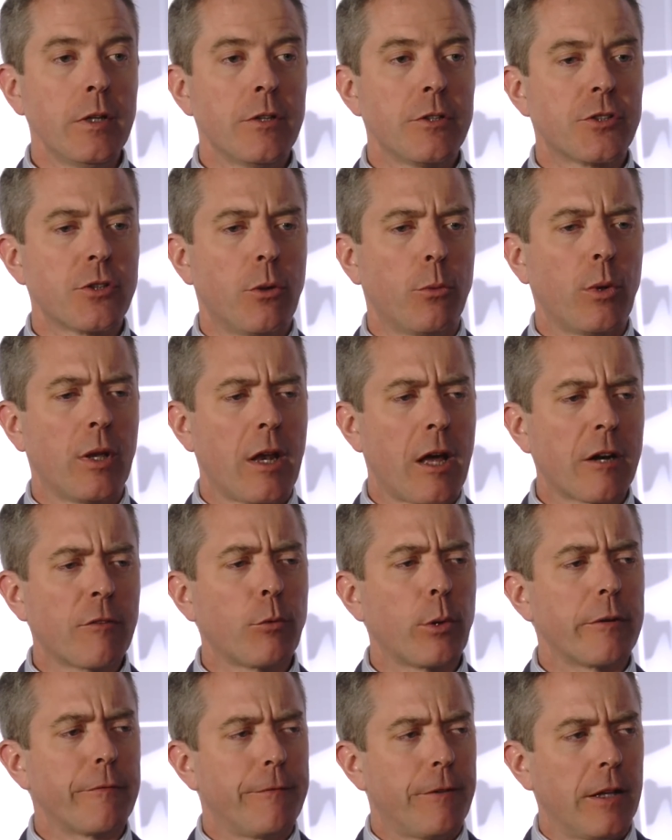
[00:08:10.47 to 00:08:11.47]
So a lot of
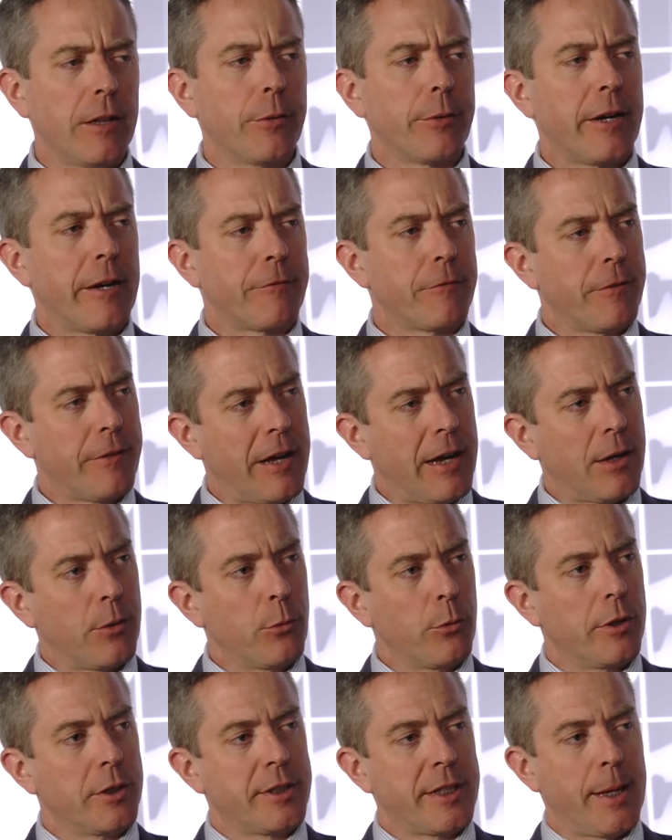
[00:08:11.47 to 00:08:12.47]
what followed after that
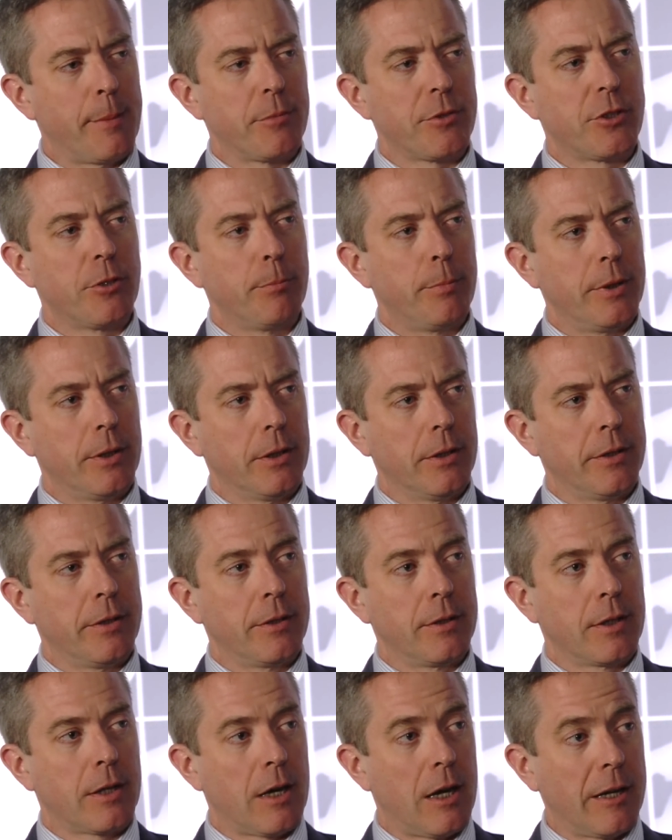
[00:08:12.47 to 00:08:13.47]
were attempts to build
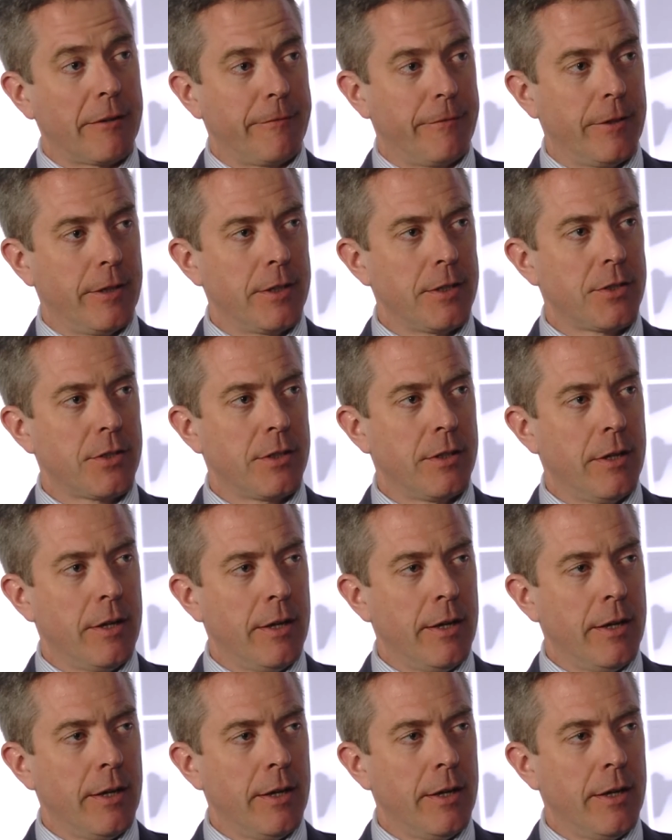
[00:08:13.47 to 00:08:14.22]
confidence.